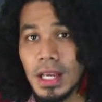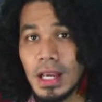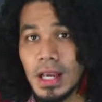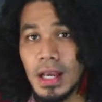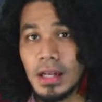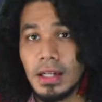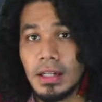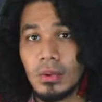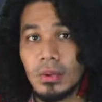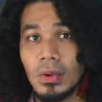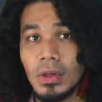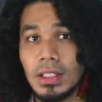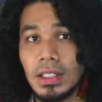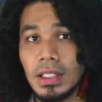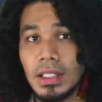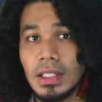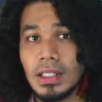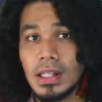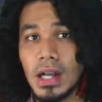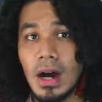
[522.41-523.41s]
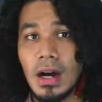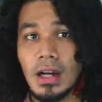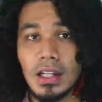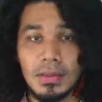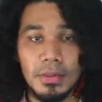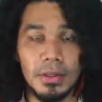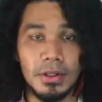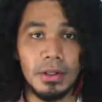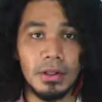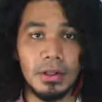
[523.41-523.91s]
at the Woodlands
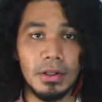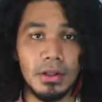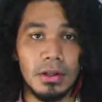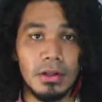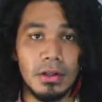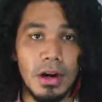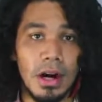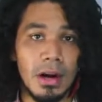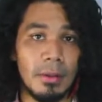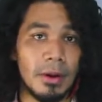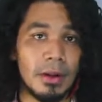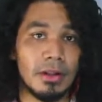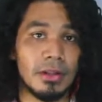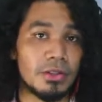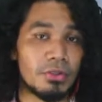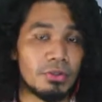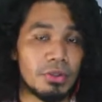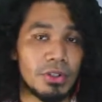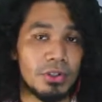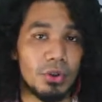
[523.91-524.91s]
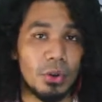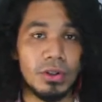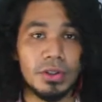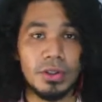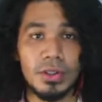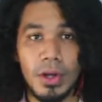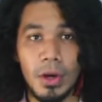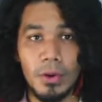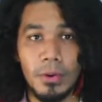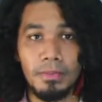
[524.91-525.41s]
Hospital on Carmichael Street,
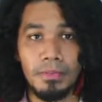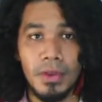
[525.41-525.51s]
Georgetown.